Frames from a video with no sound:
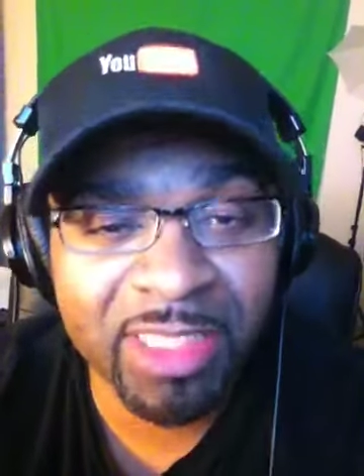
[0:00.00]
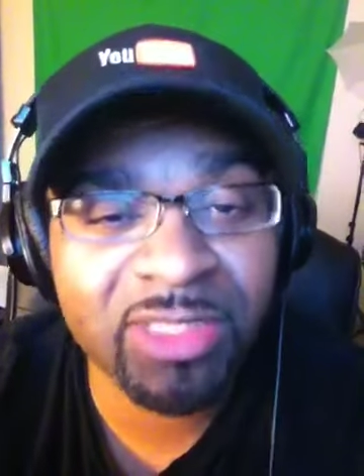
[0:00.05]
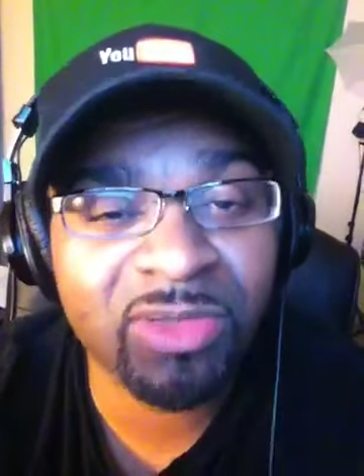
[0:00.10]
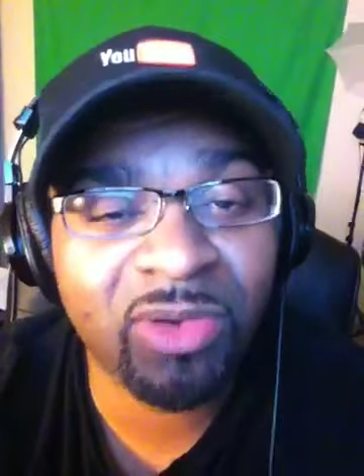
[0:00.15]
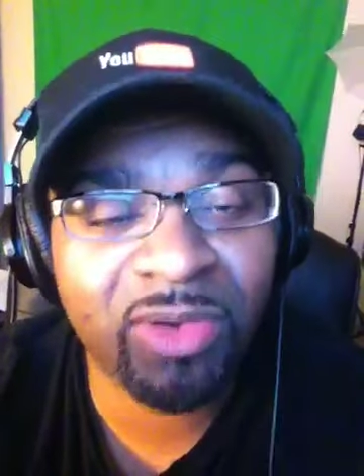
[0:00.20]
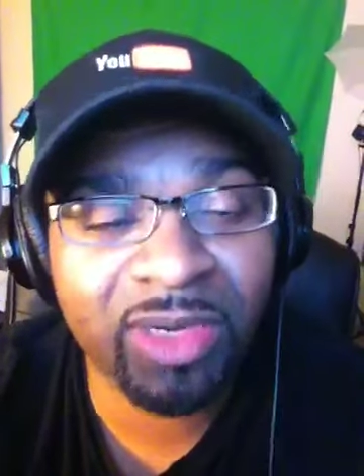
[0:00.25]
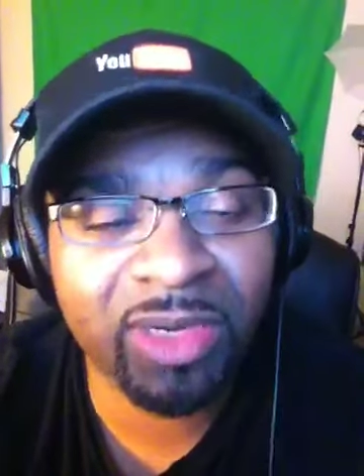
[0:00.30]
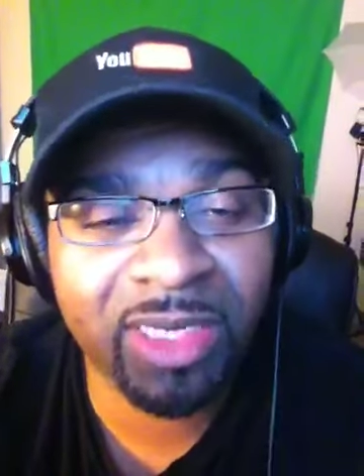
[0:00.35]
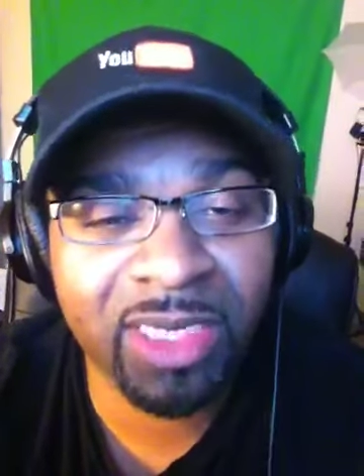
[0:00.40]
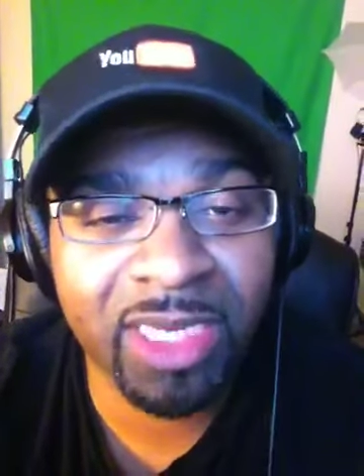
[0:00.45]

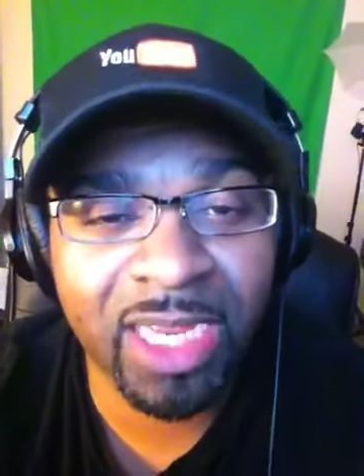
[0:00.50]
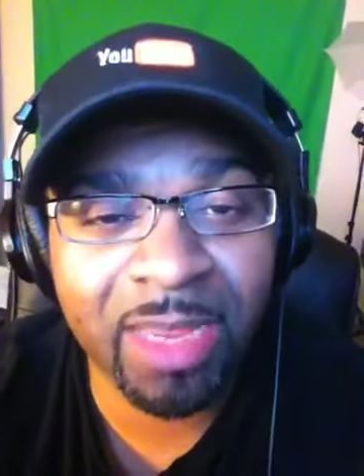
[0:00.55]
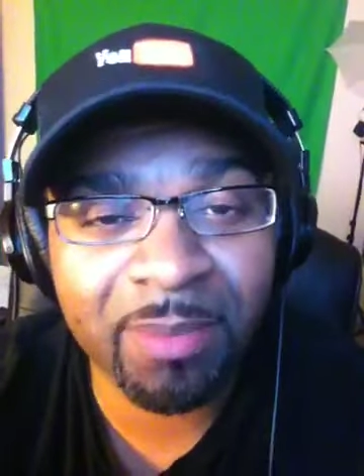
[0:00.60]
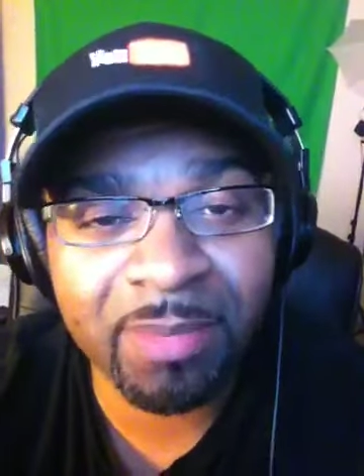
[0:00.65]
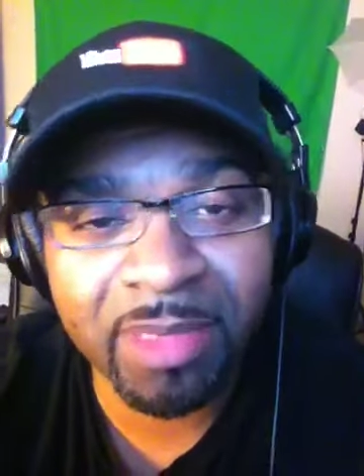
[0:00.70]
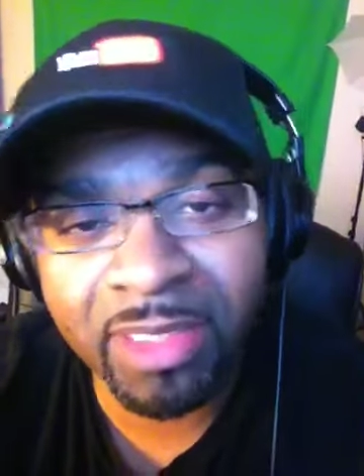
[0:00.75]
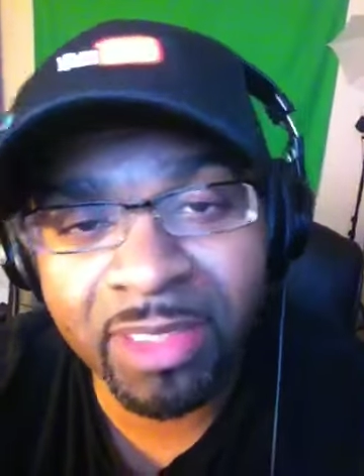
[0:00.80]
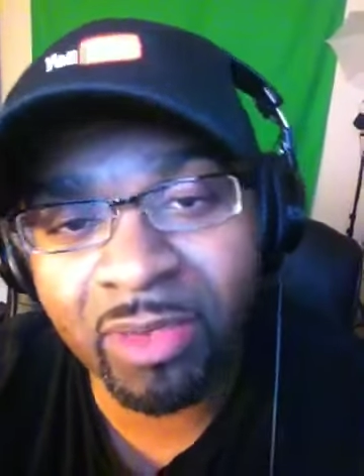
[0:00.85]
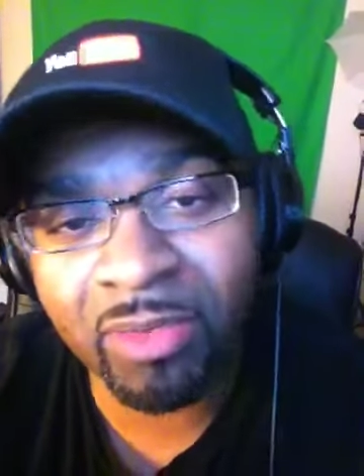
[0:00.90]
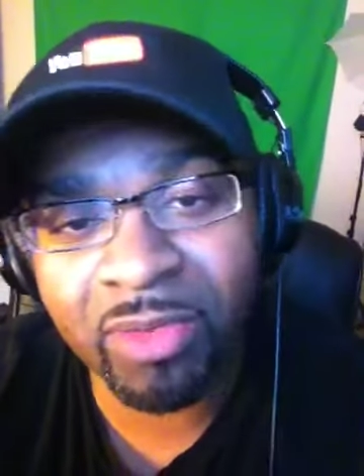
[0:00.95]
starting to
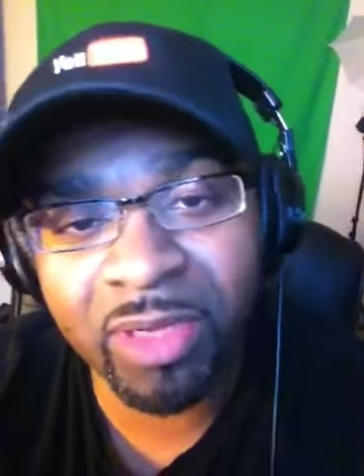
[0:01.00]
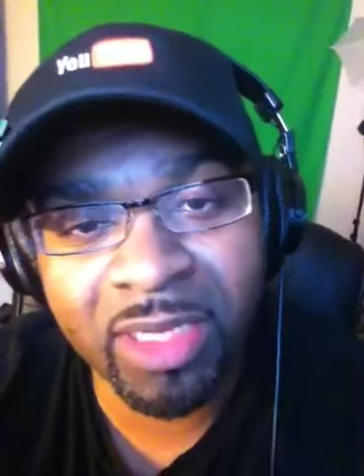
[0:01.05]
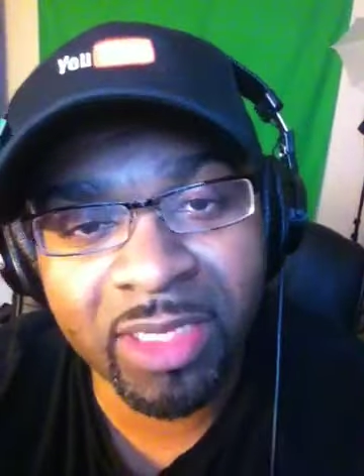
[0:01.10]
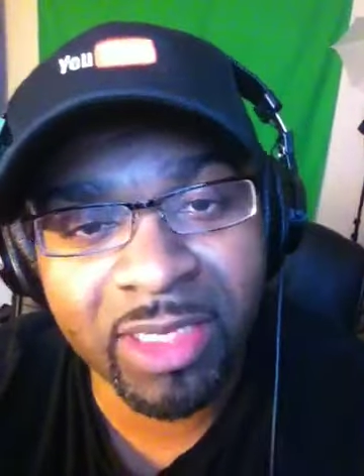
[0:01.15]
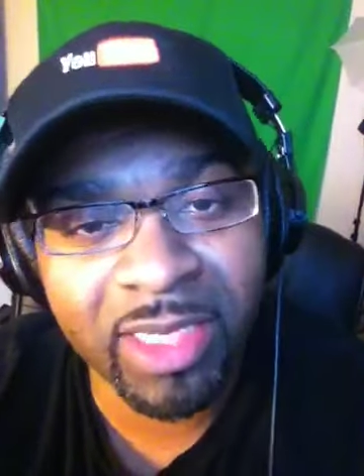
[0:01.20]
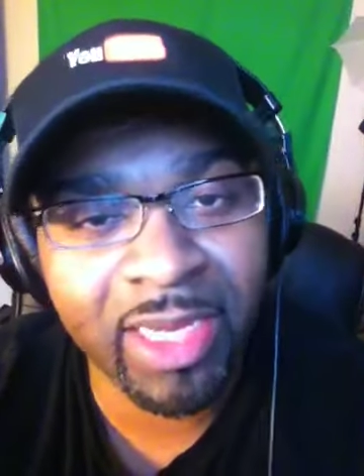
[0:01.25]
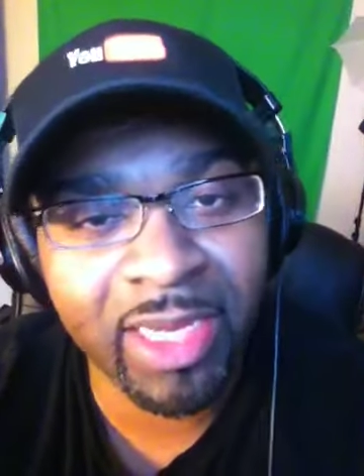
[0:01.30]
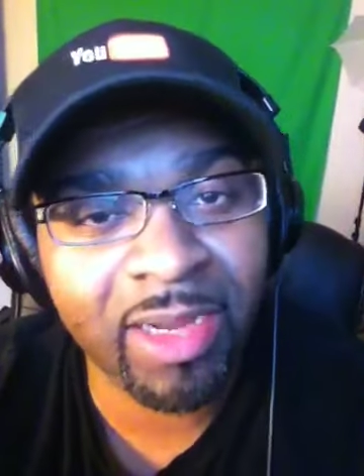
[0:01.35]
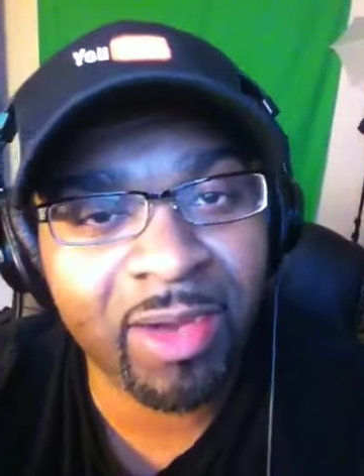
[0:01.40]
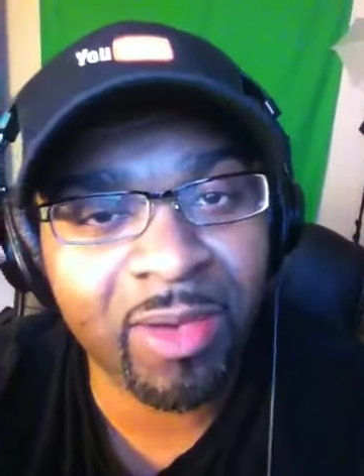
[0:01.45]
comment on it
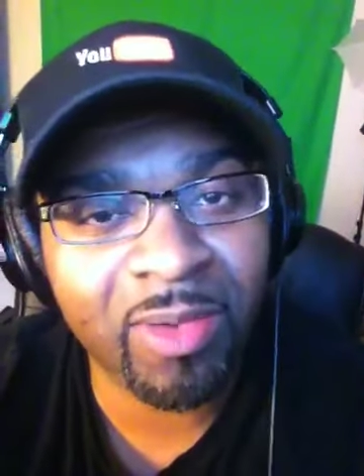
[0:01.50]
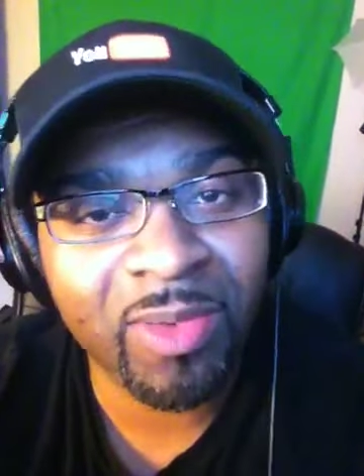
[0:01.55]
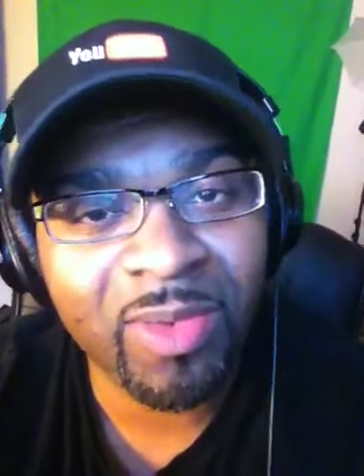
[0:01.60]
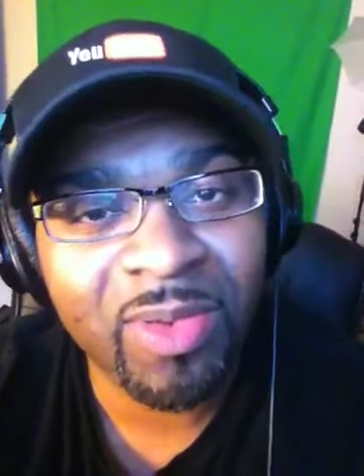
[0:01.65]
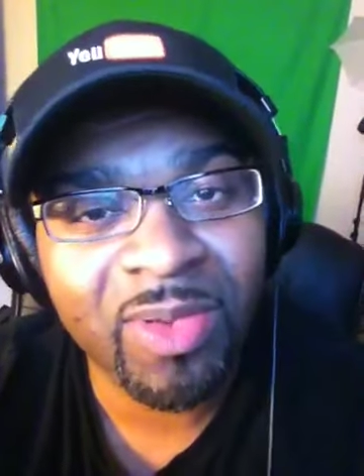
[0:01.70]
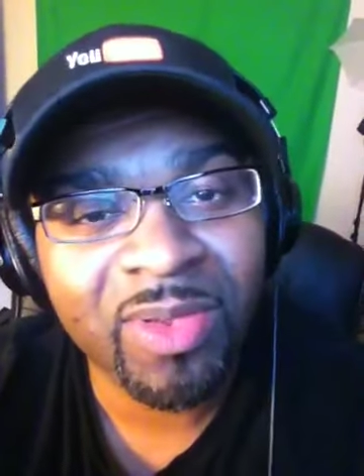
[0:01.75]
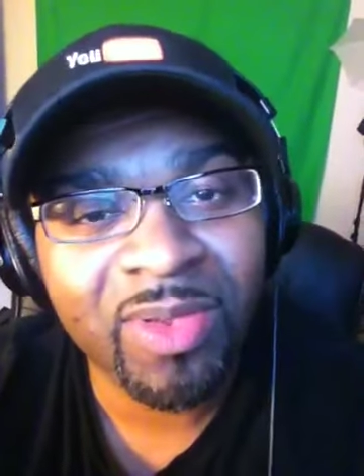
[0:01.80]
now.